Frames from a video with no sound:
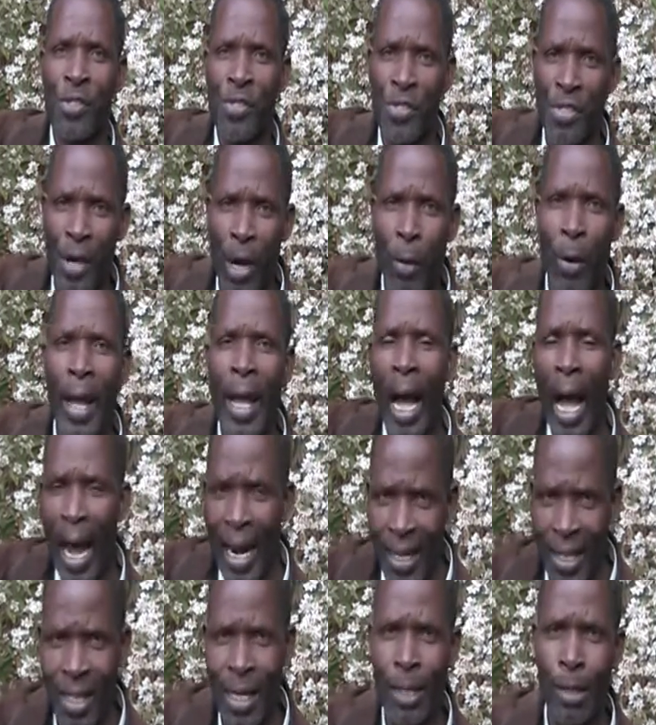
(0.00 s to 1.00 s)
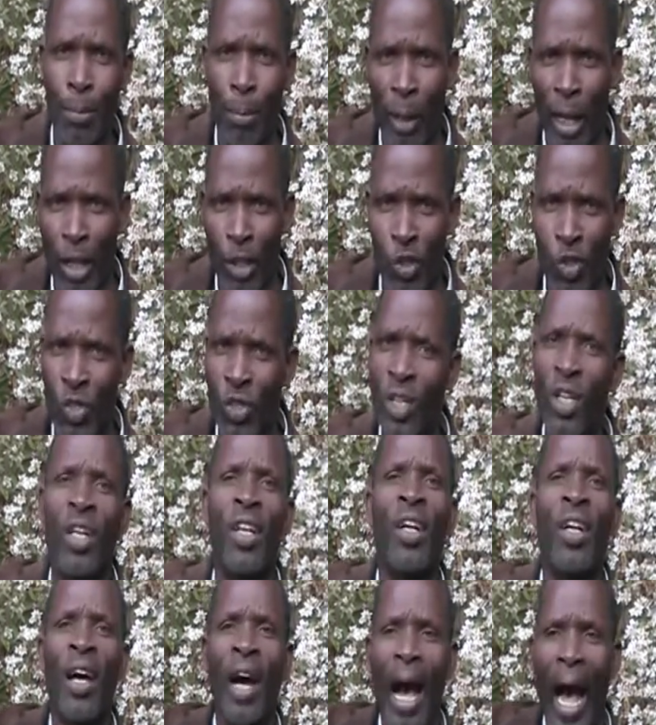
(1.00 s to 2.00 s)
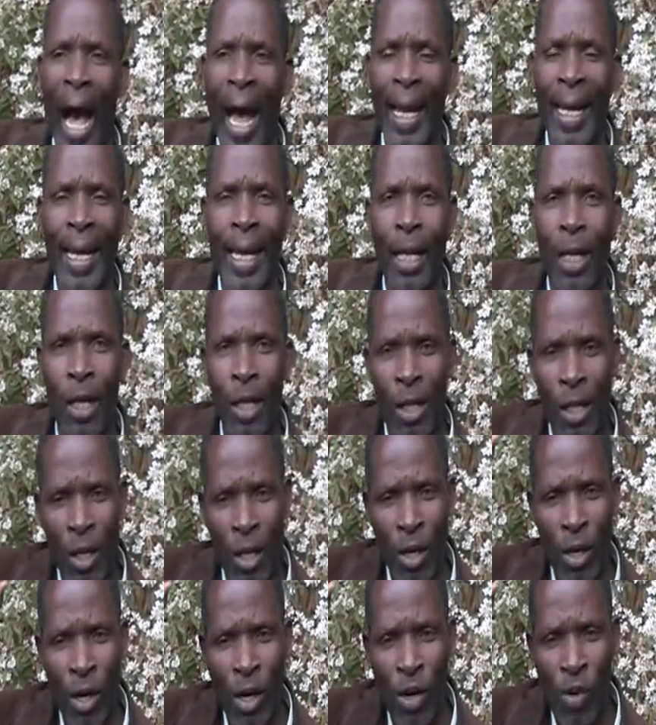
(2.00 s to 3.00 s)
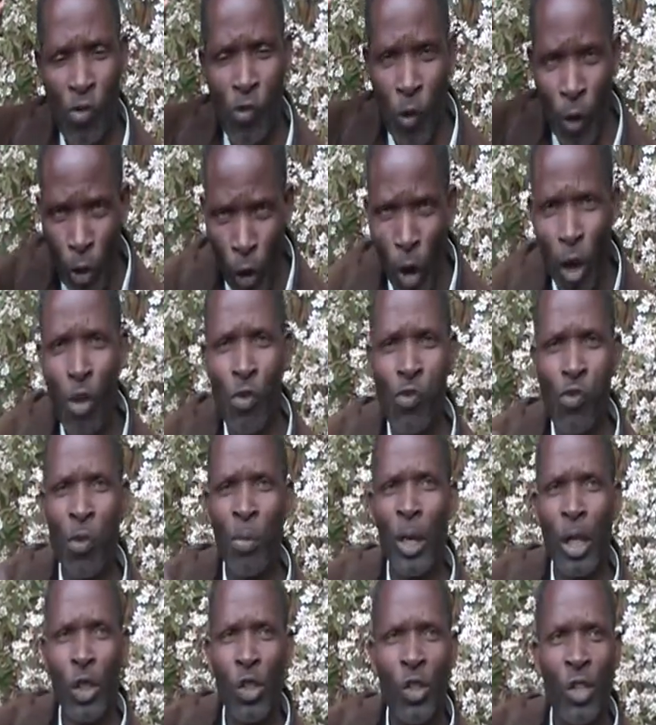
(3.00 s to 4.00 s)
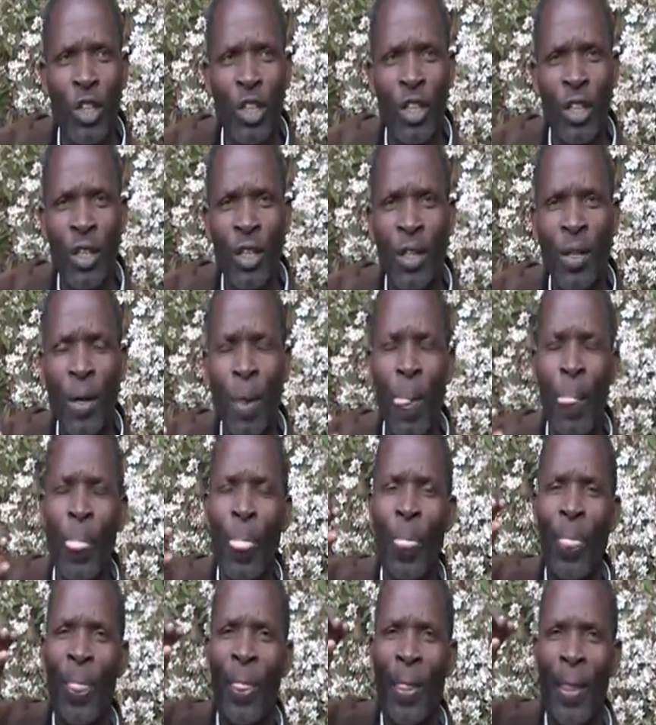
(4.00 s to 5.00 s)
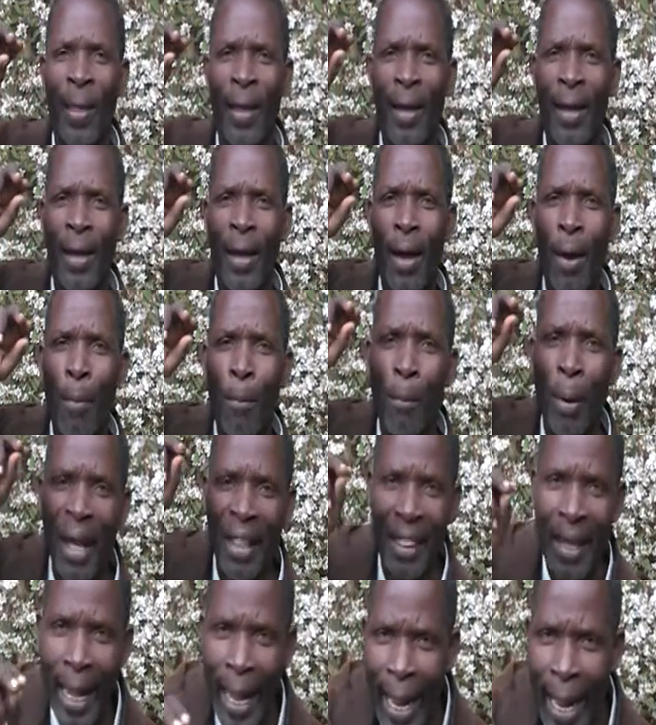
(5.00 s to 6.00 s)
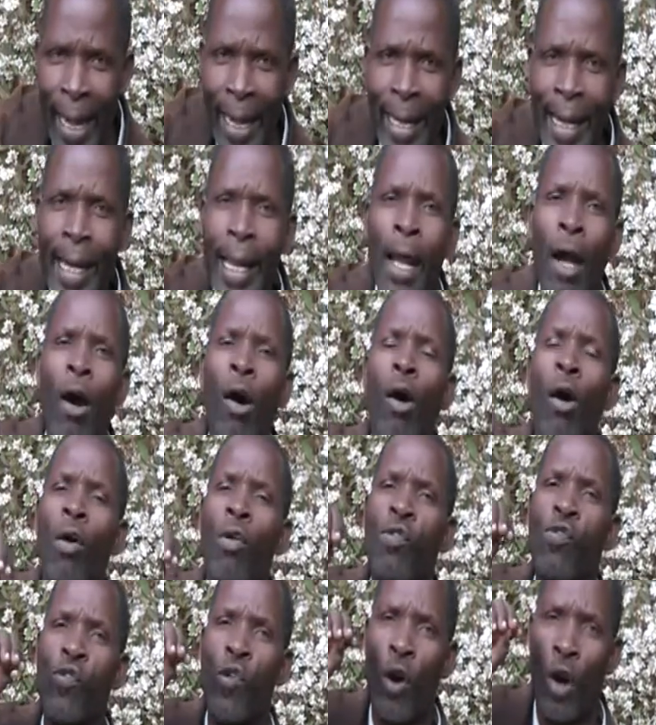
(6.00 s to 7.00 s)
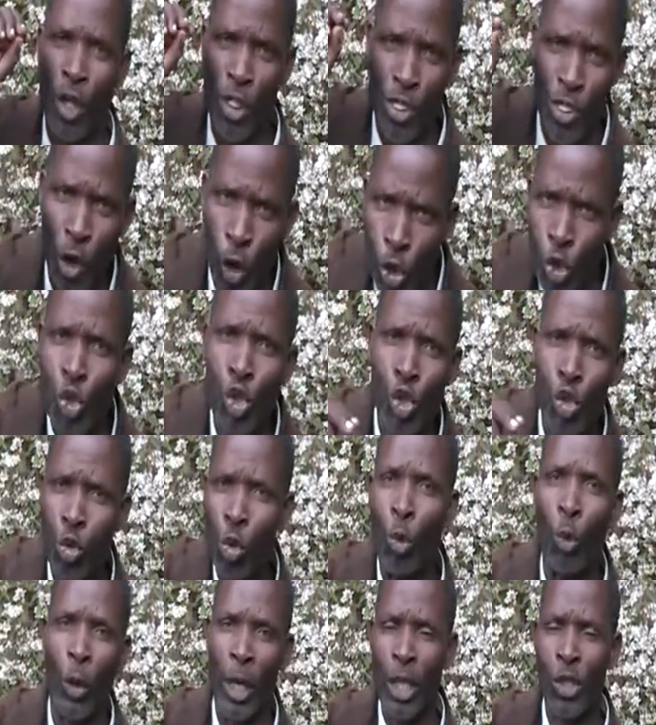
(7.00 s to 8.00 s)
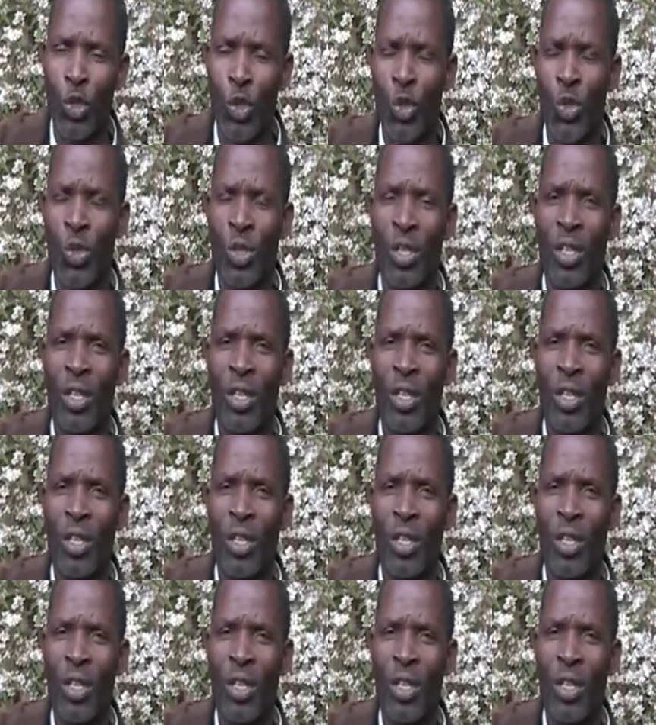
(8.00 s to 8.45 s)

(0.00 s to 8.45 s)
they were at that place. And for your information, by the end of those 2 weeks,